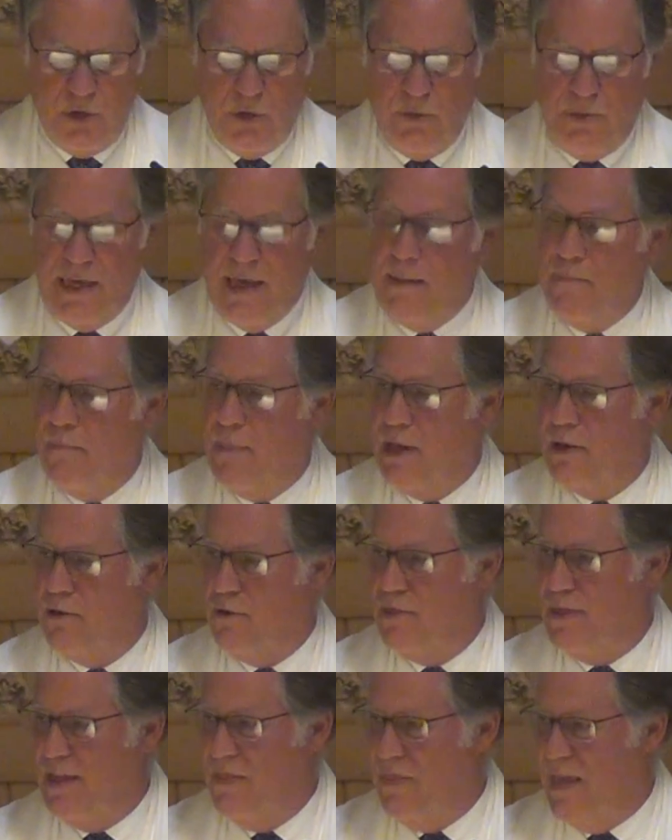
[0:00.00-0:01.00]
knew them
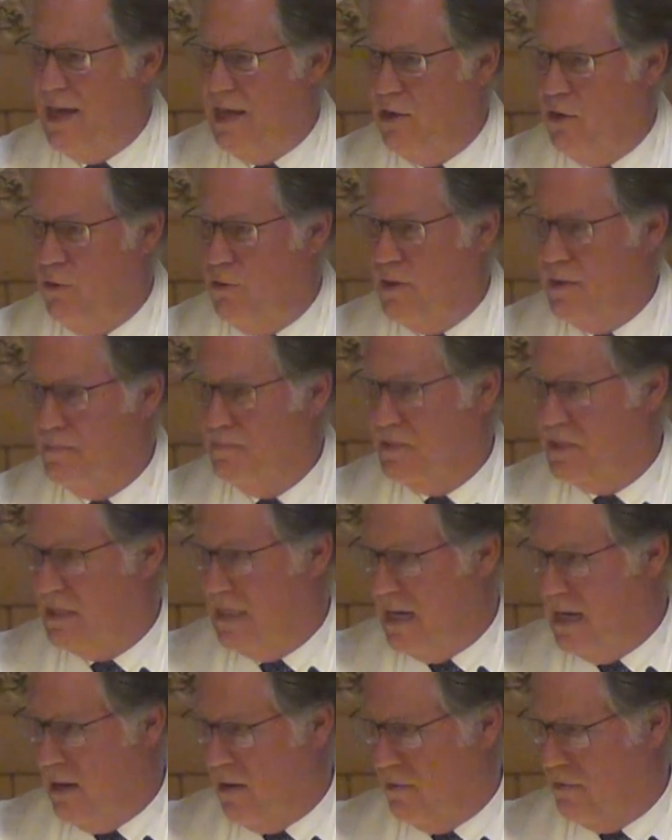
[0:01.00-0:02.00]
better than they knew
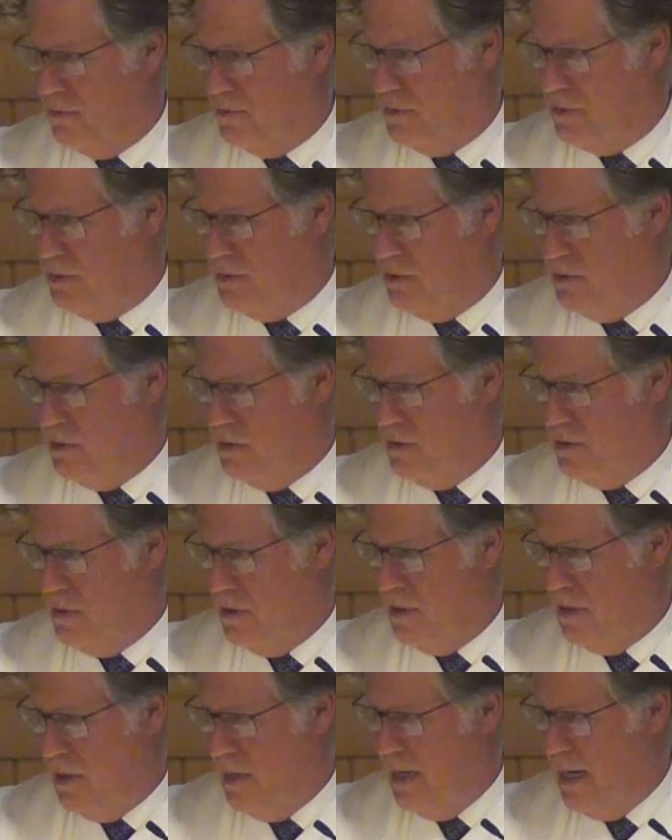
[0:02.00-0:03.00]
themselves.
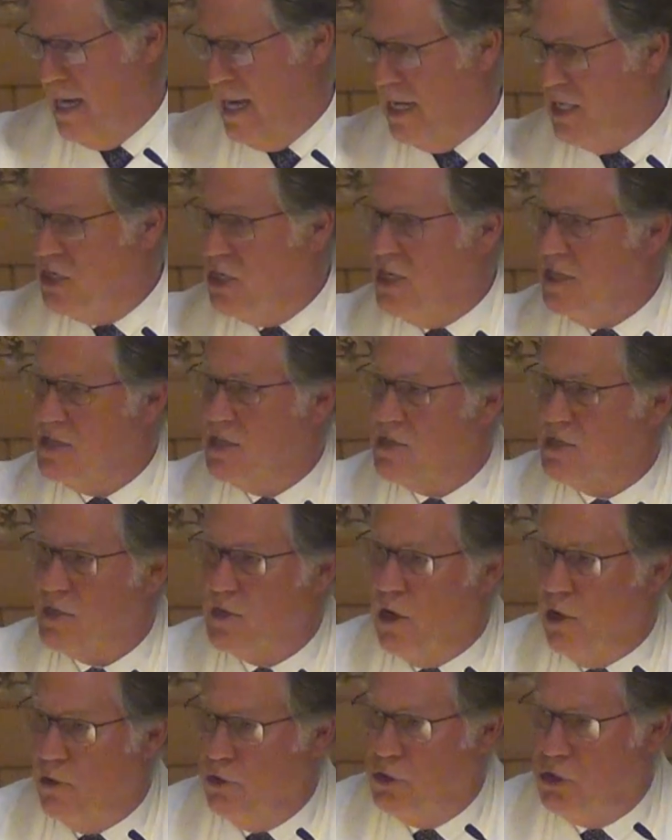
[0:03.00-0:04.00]
And Jesus
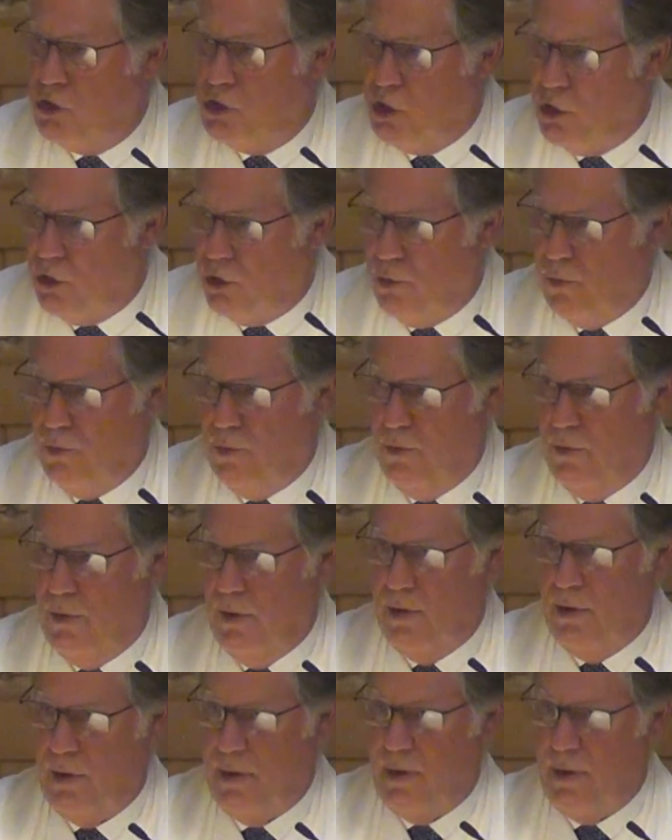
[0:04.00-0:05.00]
knows you
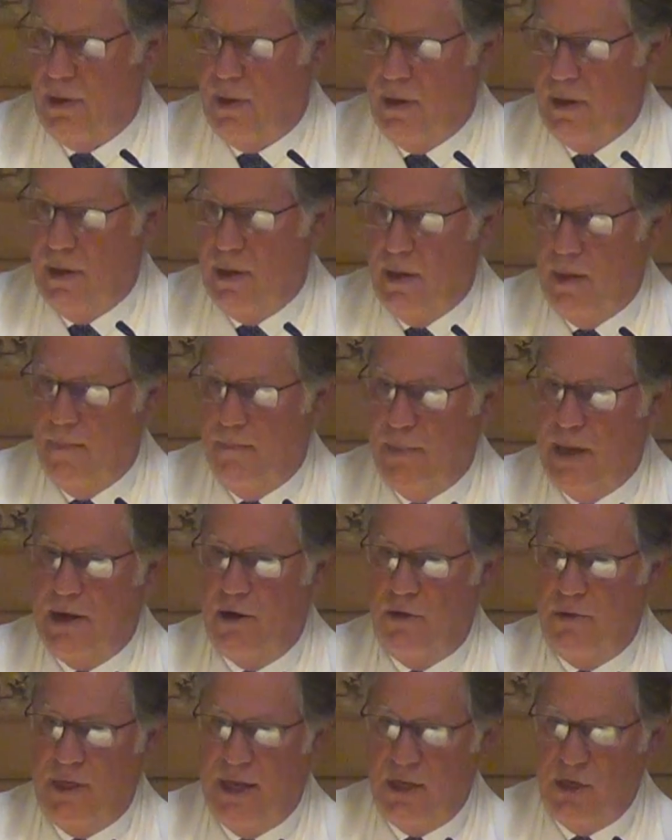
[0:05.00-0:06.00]

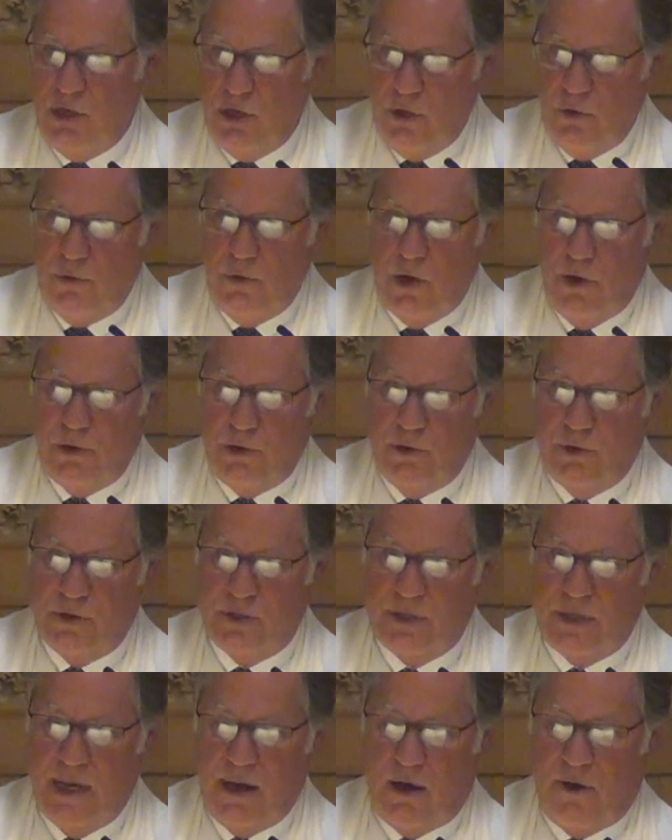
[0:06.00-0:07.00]
better than you know
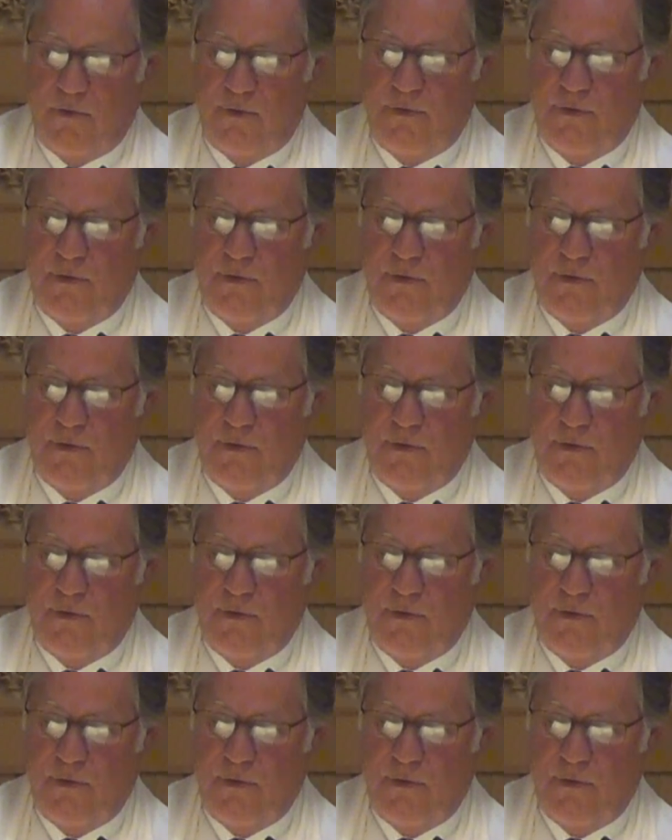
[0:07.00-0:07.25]
yourself.